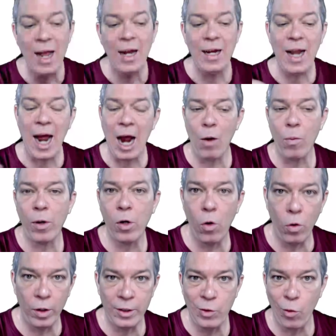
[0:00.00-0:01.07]
Now we're
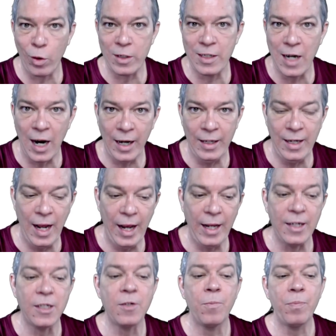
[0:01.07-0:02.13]
going towards 9
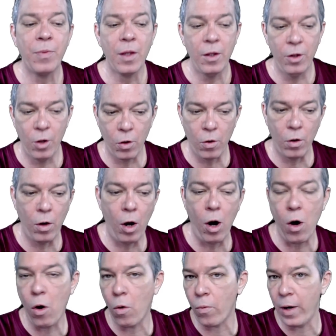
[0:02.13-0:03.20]
days. Euro
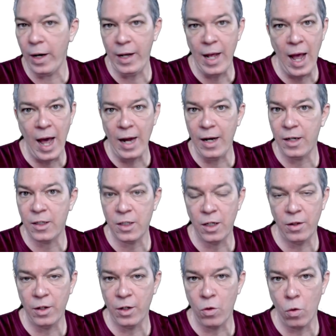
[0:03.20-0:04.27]
already had it to
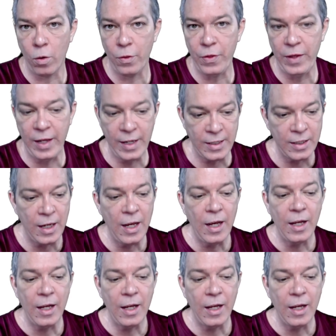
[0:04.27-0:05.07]
the northeast.